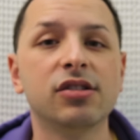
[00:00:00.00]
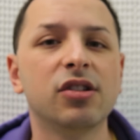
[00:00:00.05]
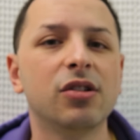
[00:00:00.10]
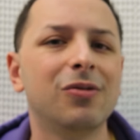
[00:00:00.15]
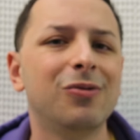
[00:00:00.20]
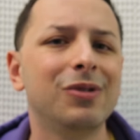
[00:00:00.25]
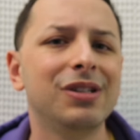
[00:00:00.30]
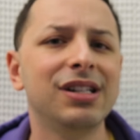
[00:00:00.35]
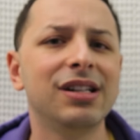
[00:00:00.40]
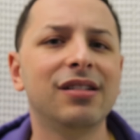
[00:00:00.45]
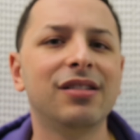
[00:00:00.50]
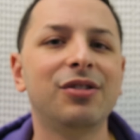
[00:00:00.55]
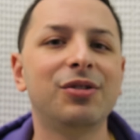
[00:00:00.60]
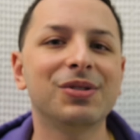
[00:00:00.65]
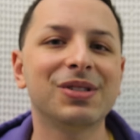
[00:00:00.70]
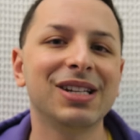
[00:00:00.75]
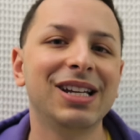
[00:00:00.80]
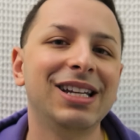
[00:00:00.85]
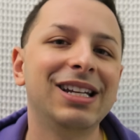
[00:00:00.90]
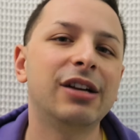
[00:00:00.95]
So we did a
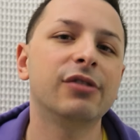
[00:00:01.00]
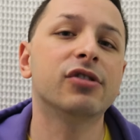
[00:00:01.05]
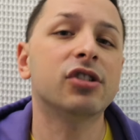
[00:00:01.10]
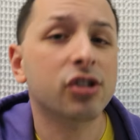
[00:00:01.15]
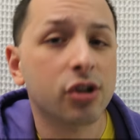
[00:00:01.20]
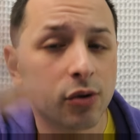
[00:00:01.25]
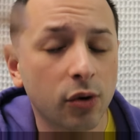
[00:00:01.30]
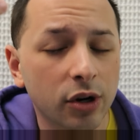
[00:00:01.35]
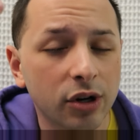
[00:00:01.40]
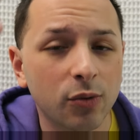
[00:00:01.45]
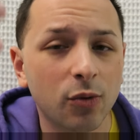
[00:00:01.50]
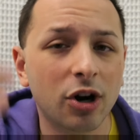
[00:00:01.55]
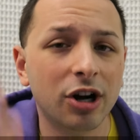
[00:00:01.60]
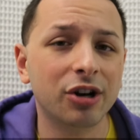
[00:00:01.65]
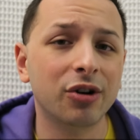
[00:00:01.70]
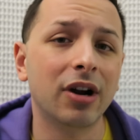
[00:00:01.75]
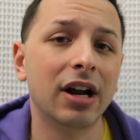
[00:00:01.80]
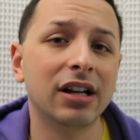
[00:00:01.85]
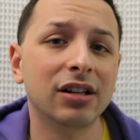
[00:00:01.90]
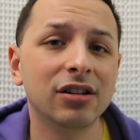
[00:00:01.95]
little scene. I was throwing
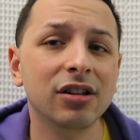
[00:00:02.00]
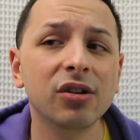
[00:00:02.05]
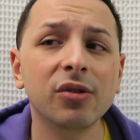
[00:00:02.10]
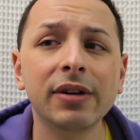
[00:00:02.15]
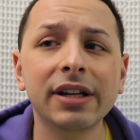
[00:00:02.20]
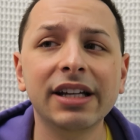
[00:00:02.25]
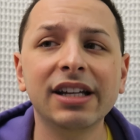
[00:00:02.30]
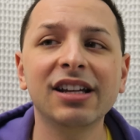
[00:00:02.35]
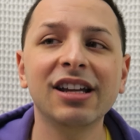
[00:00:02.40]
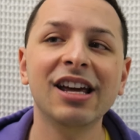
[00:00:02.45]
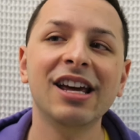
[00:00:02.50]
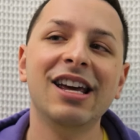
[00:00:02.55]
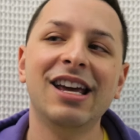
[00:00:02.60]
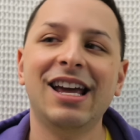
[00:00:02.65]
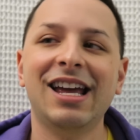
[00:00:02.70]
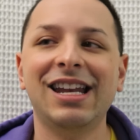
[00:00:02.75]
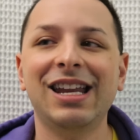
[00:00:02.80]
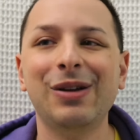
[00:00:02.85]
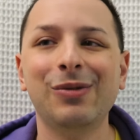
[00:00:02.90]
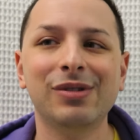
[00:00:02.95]
water at Louis,
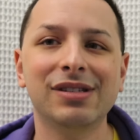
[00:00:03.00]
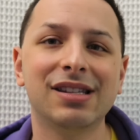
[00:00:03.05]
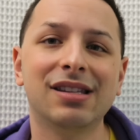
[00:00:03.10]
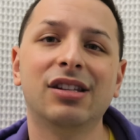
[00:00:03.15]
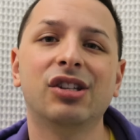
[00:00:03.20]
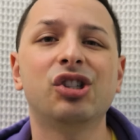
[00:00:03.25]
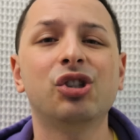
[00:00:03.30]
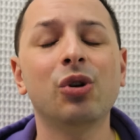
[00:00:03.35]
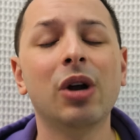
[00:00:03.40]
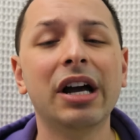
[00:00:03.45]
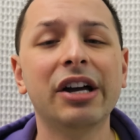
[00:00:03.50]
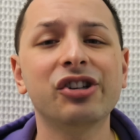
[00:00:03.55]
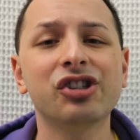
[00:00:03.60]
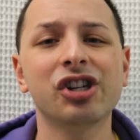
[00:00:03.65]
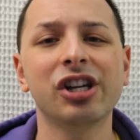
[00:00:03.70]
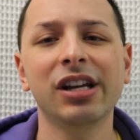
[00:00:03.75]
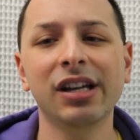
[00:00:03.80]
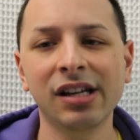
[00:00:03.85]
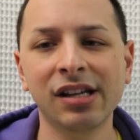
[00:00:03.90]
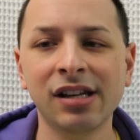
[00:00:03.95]
and he was in this
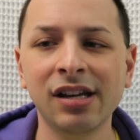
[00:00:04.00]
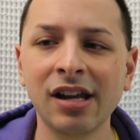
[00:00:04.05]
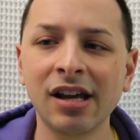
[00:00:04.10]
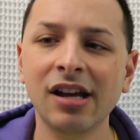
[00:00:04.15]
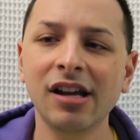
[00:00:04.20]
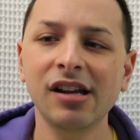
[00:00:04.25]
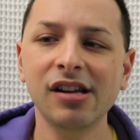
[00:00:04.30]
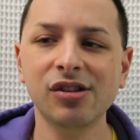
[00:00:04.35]
trash can.